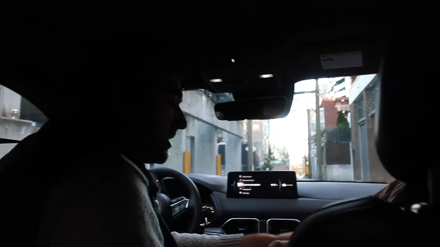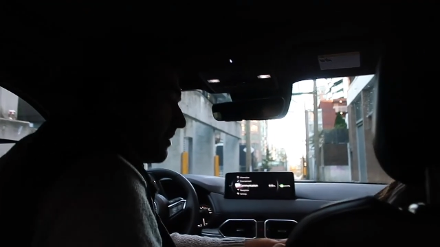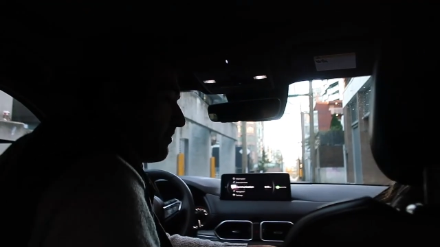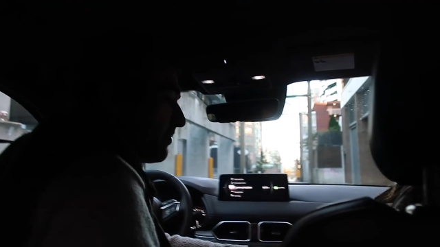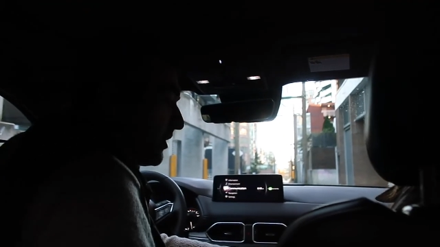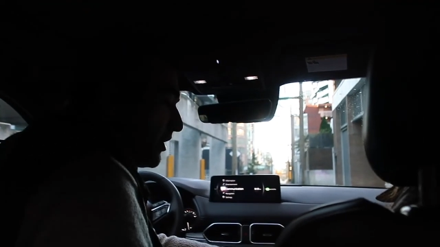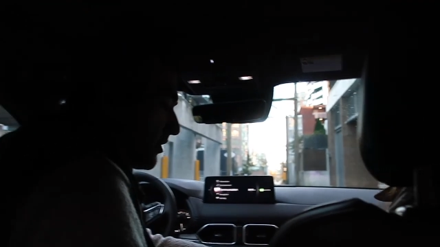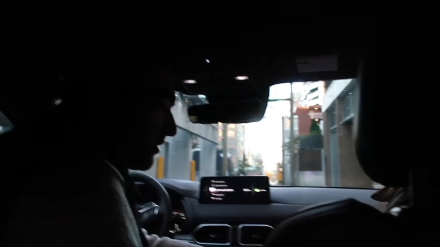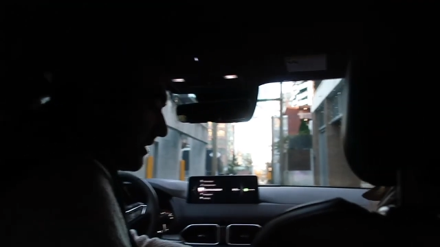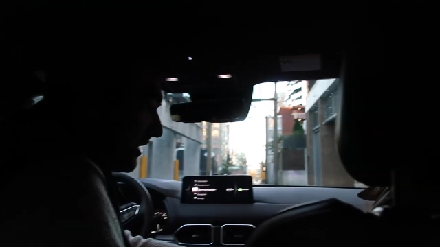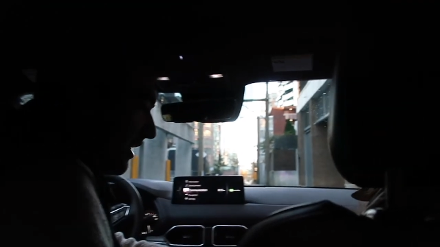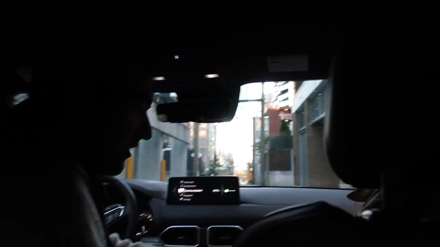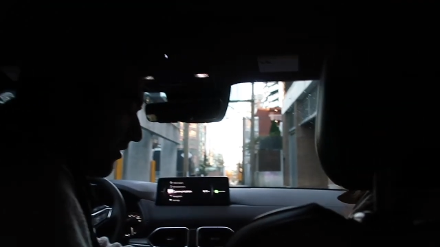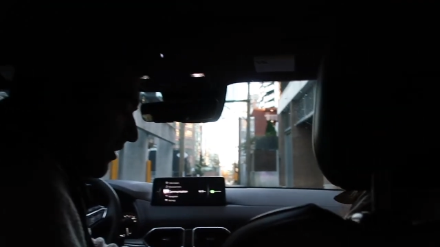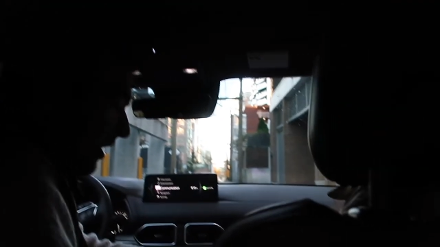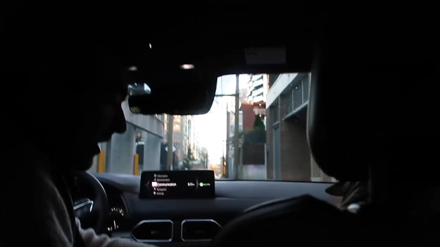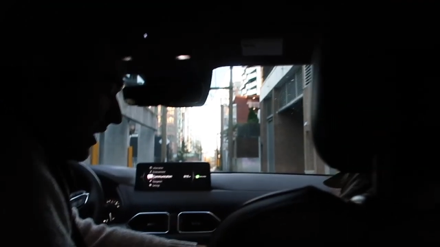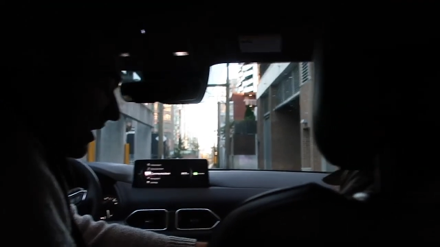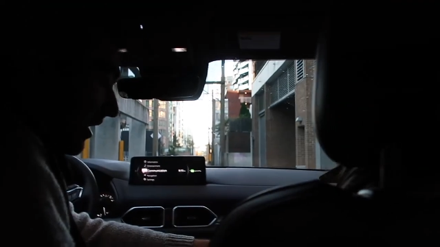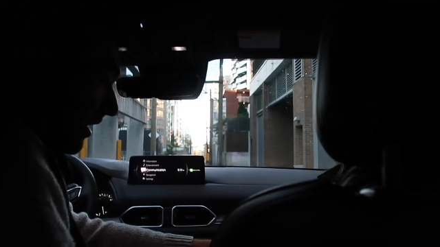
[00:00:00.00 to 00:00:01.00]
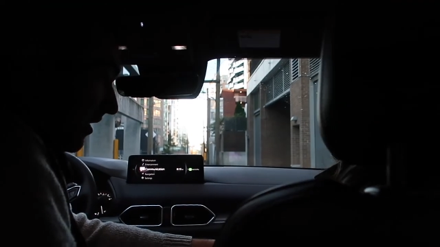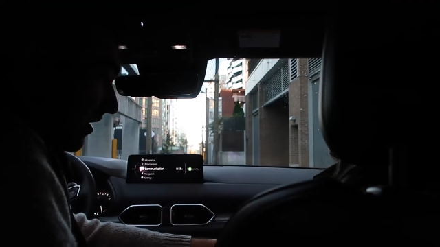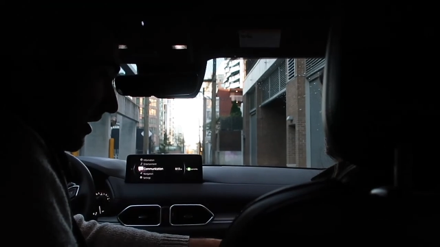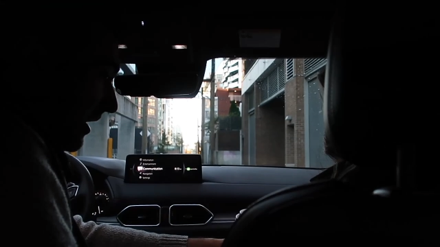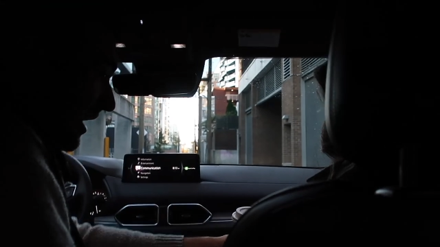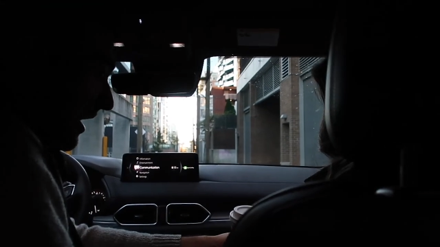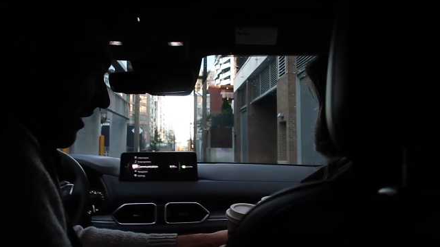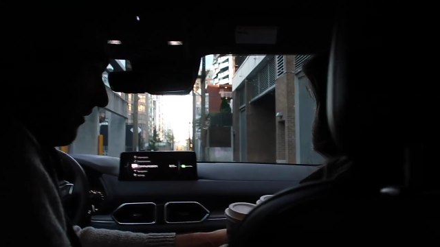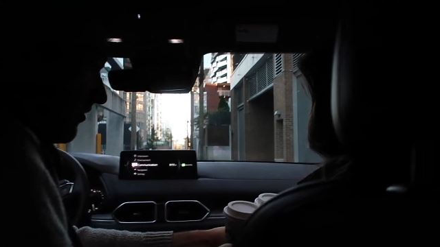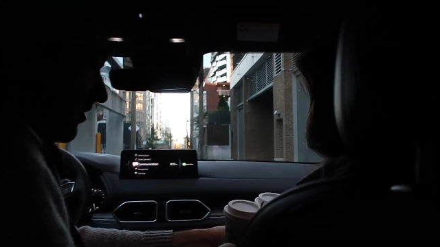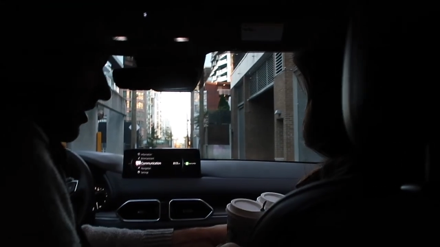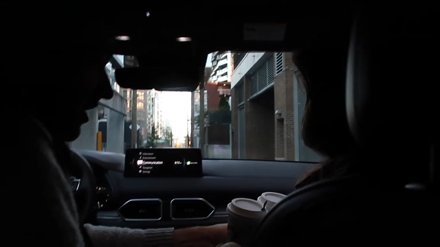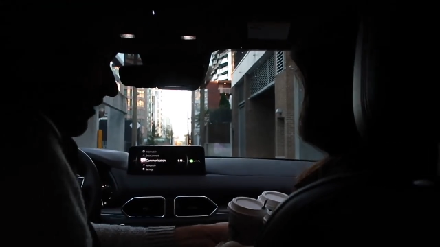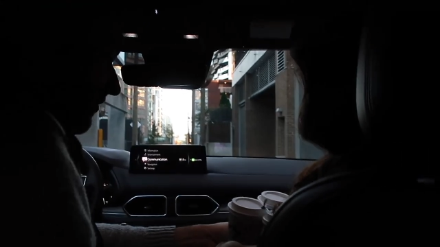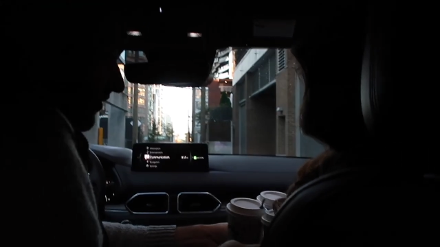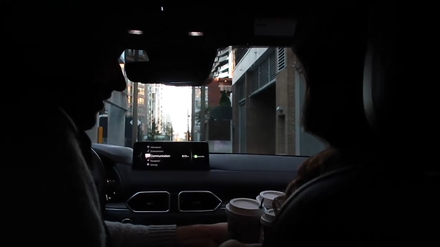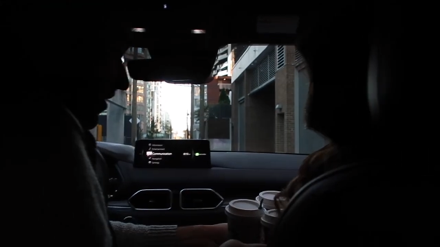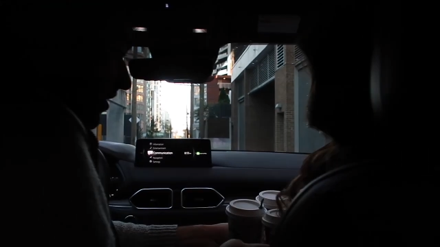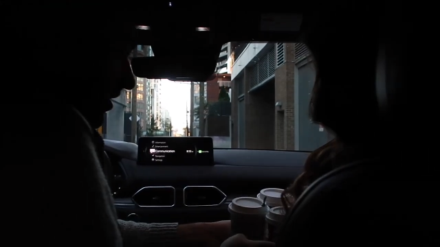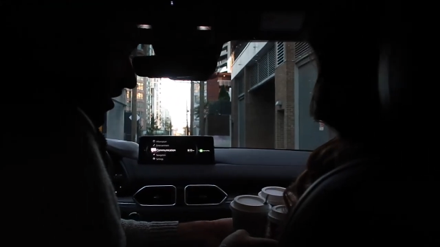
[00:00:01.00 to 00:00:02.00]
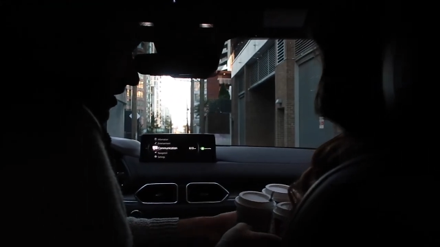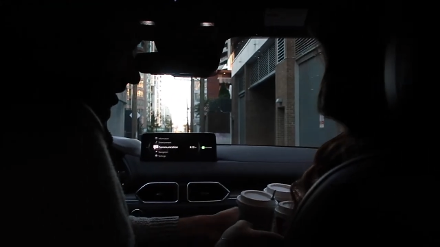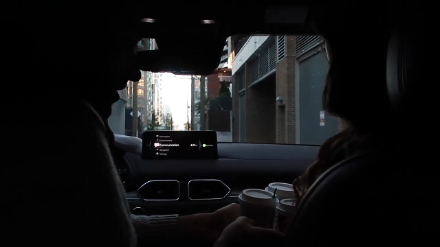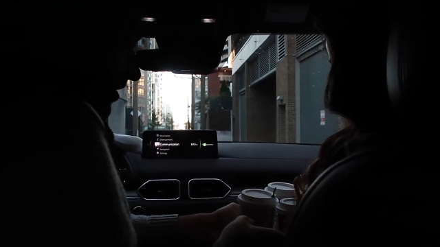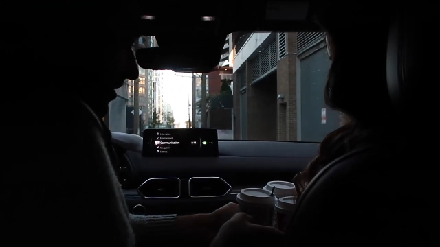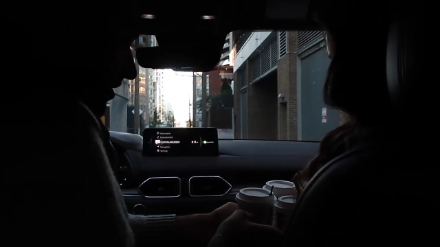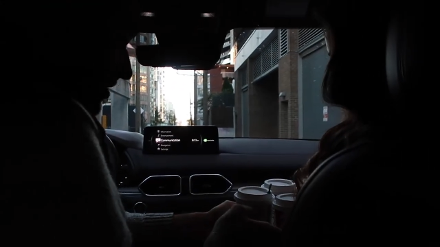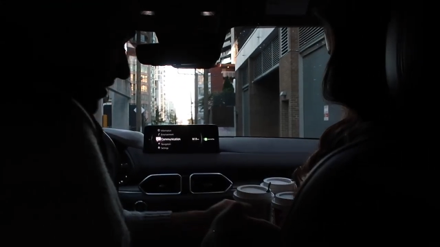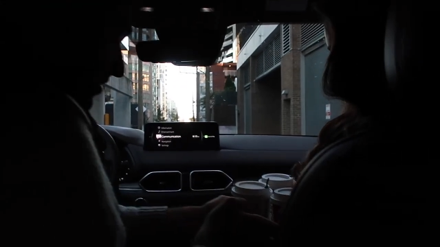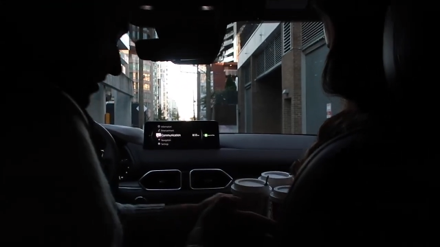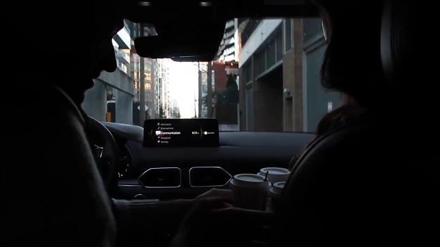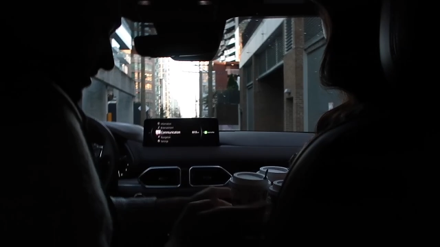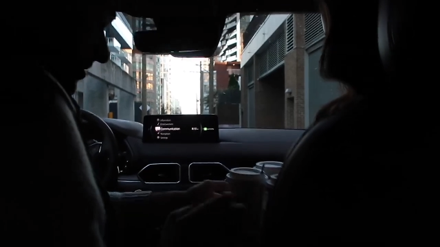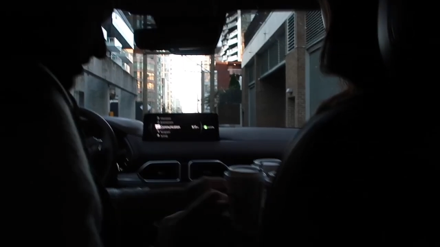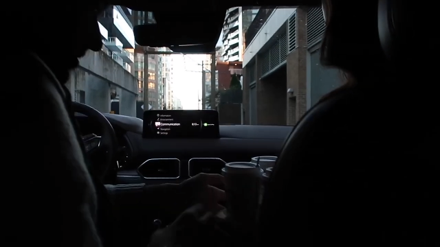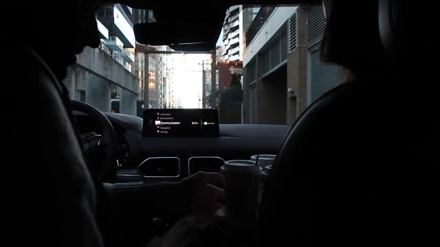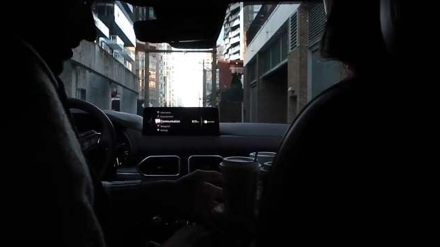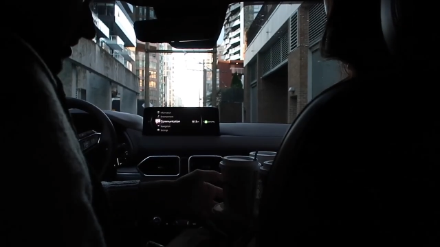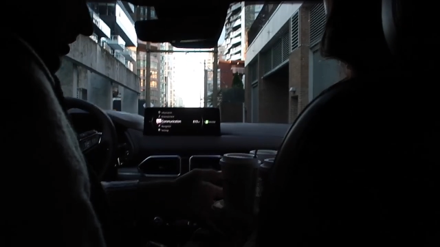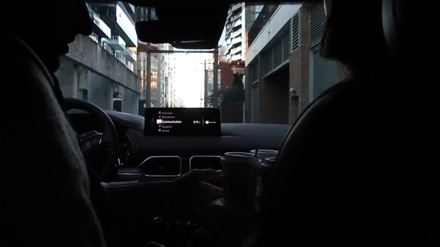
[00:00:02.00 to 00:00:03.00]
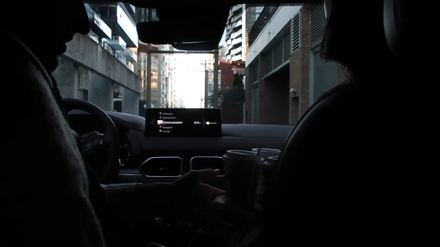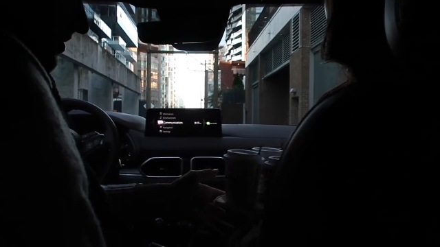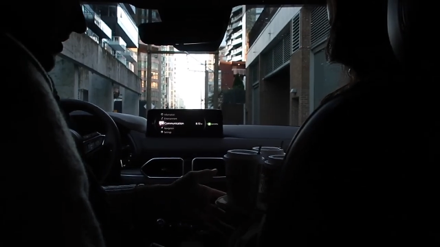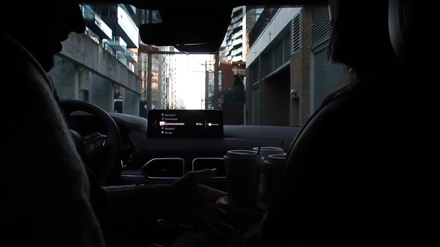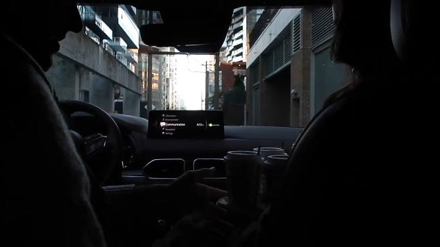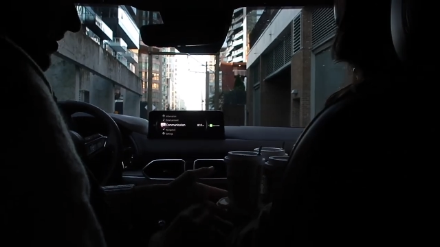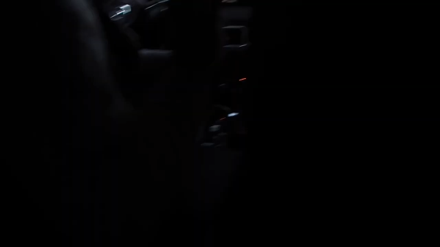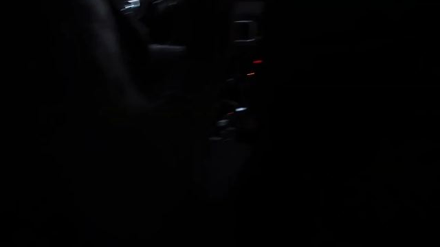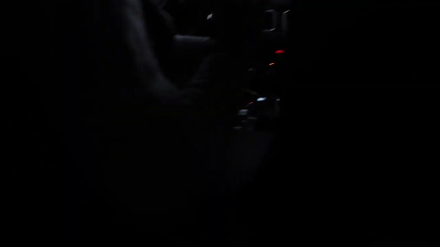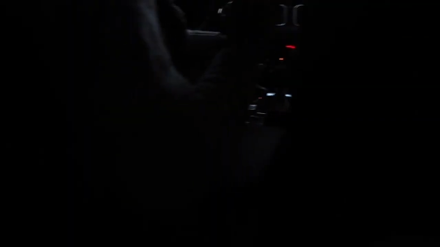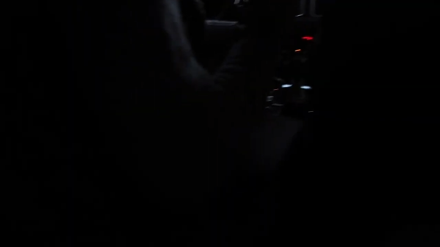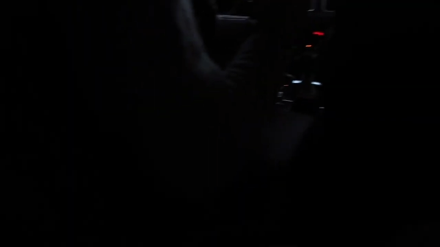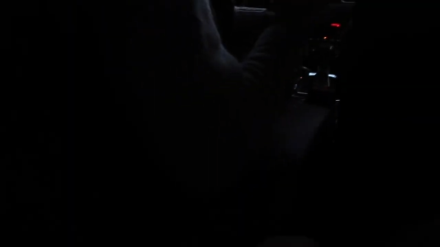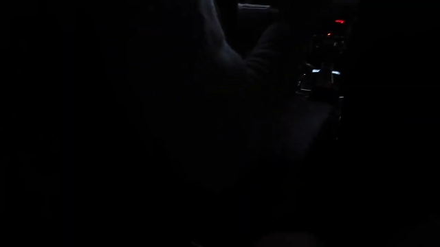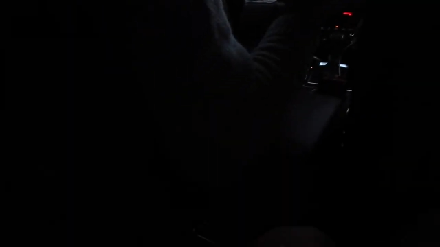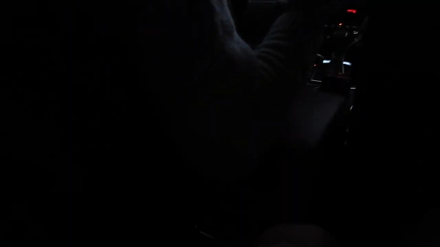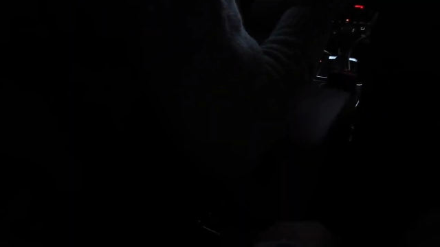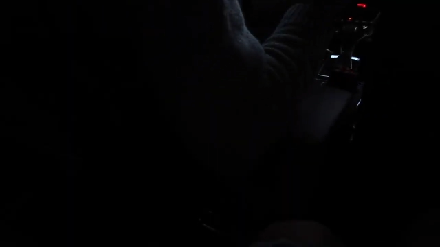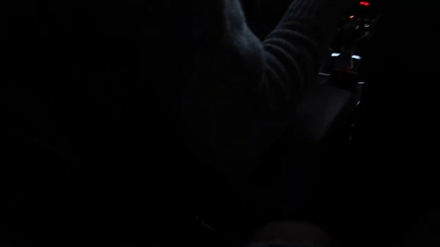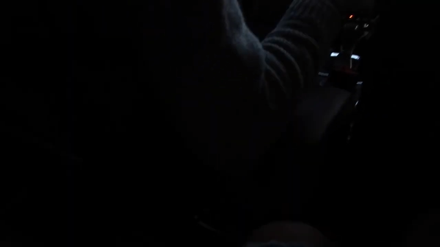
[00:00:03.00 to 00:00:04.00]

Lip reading: Nobody's mouth can be seen.